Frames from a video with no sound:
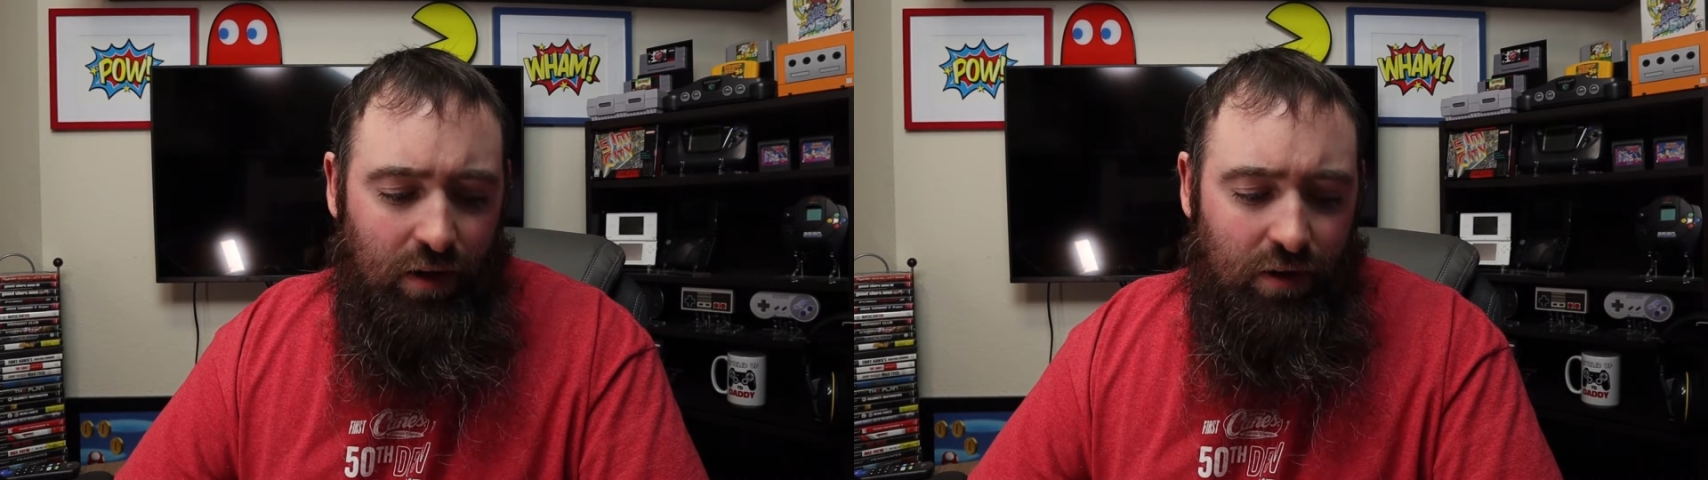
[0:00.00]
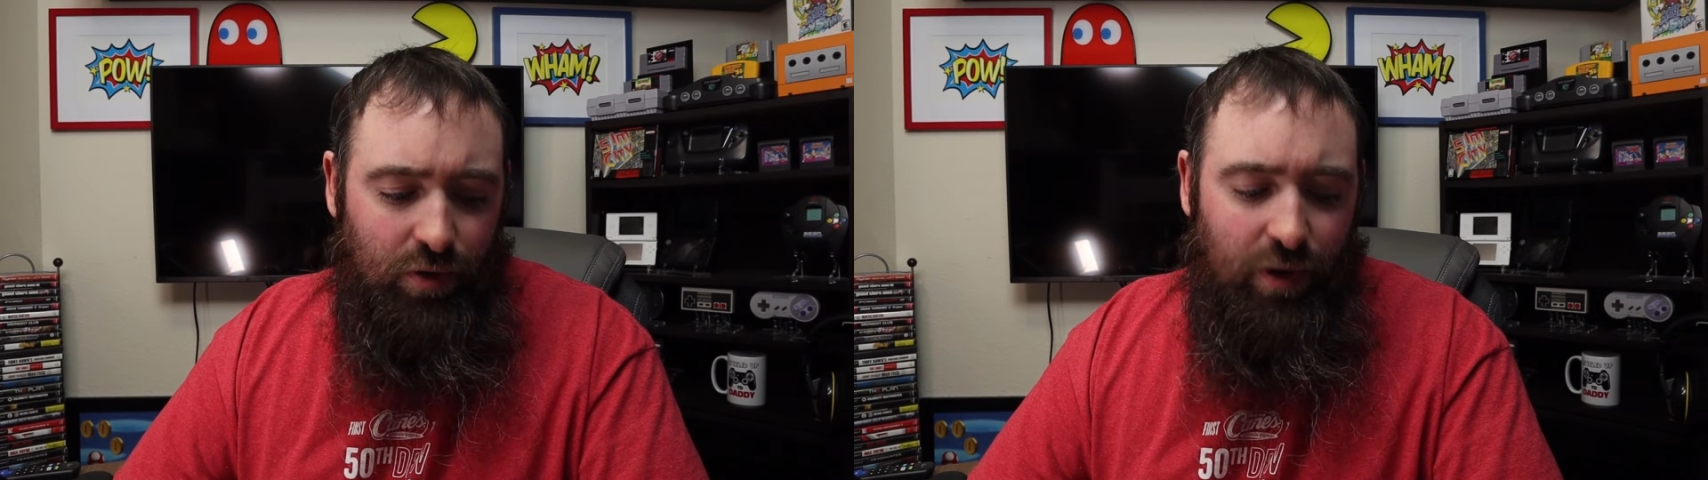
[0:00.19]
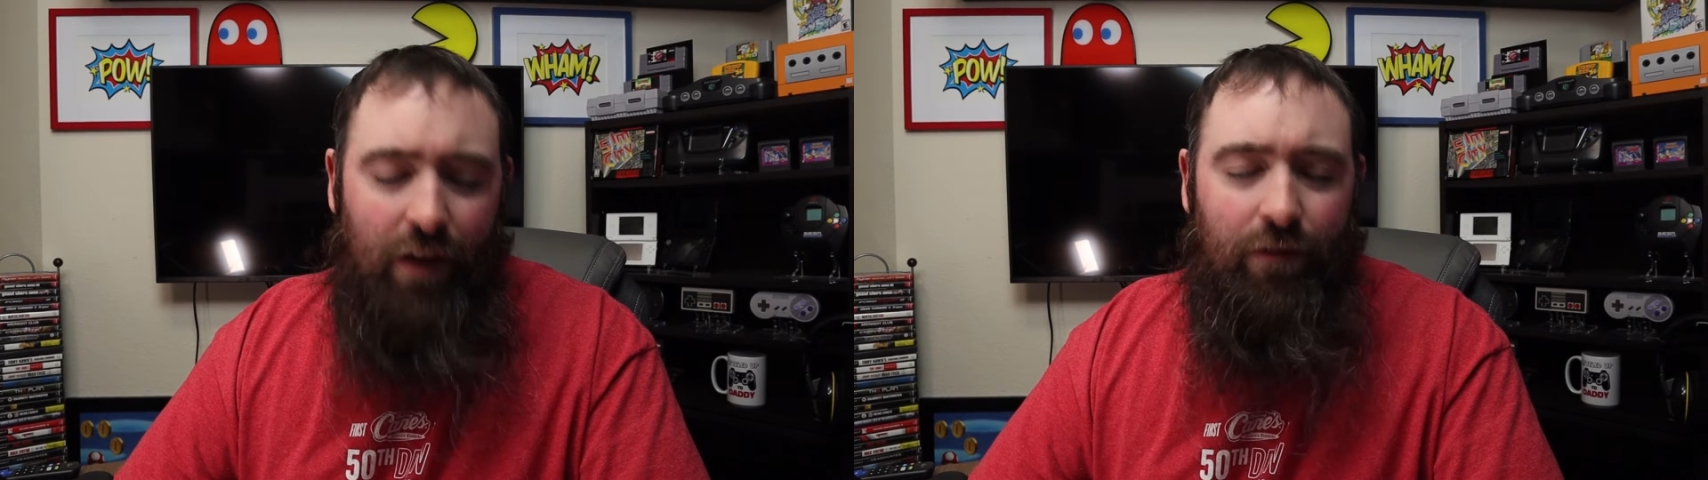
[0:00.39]
So
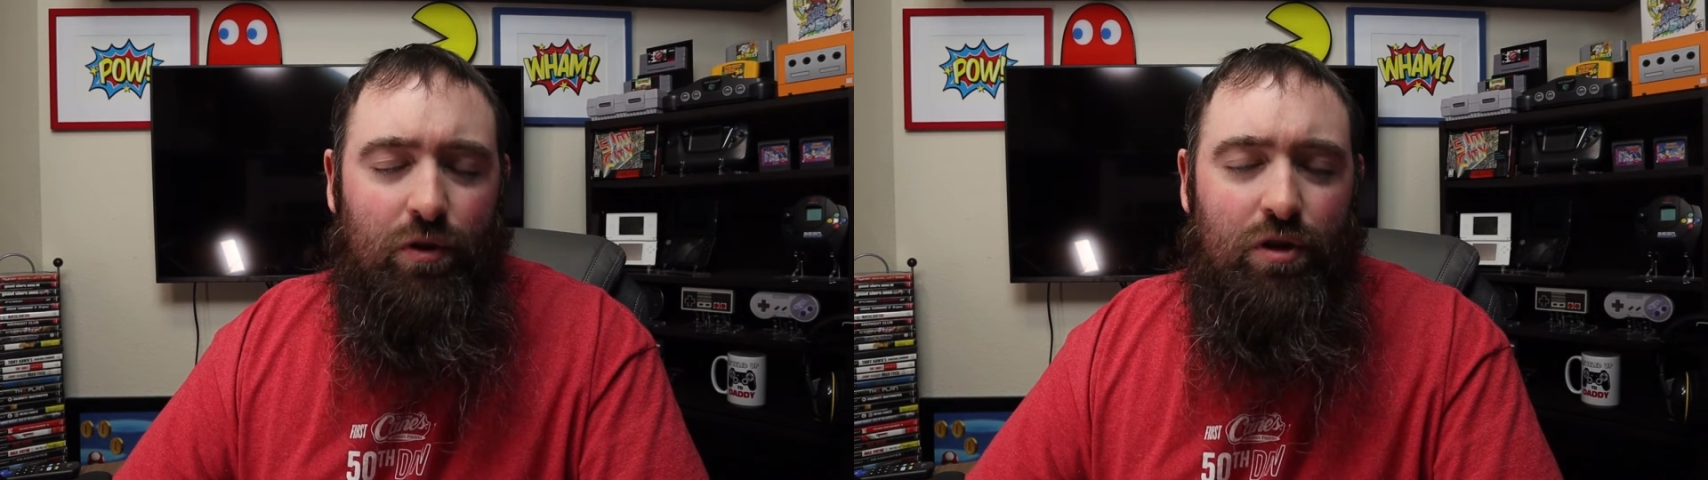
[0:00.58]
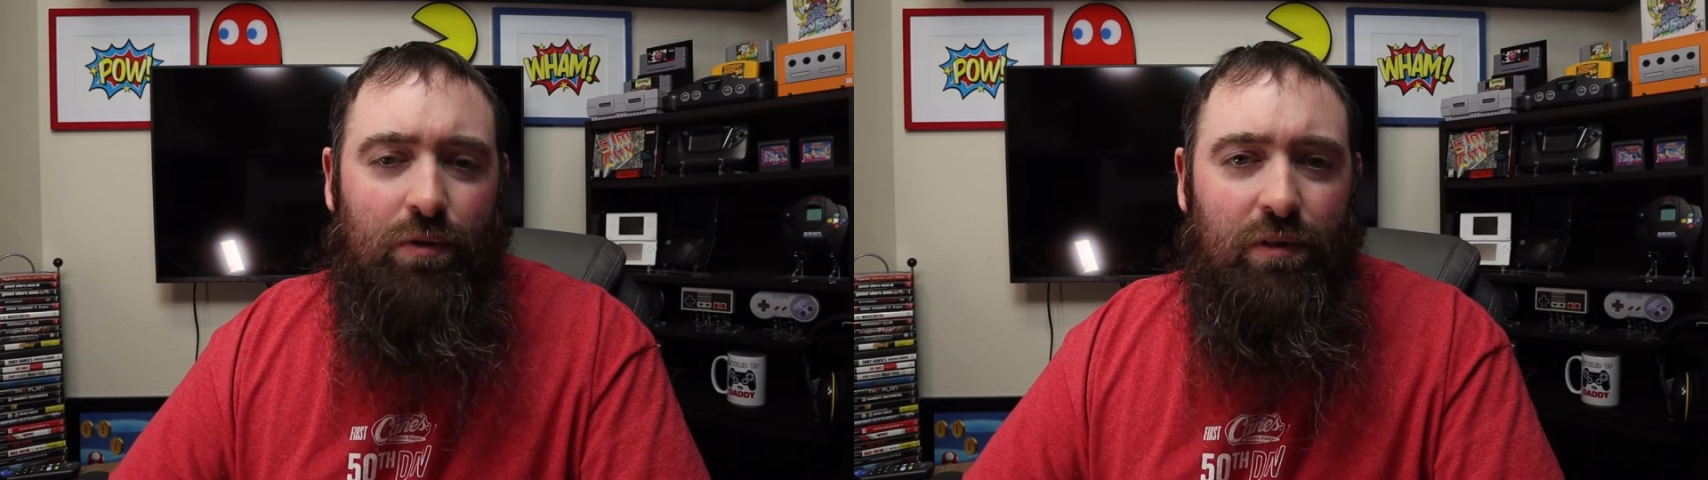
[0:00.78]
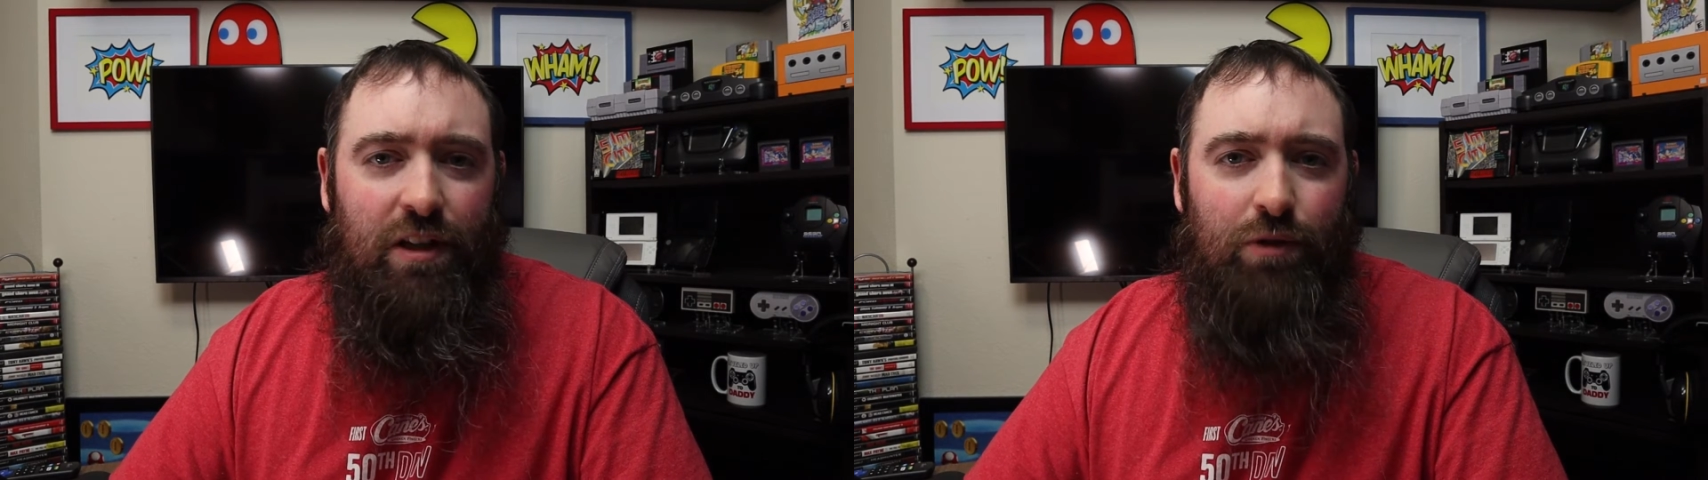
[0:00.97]
in a future
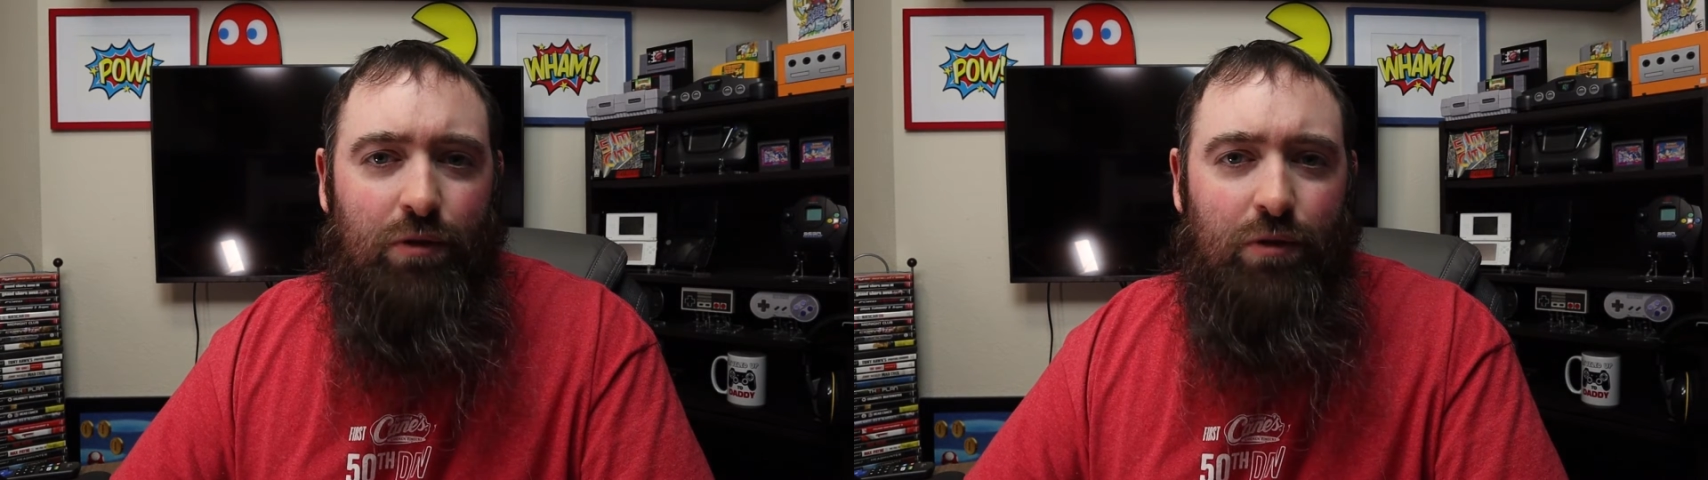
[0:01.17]
release,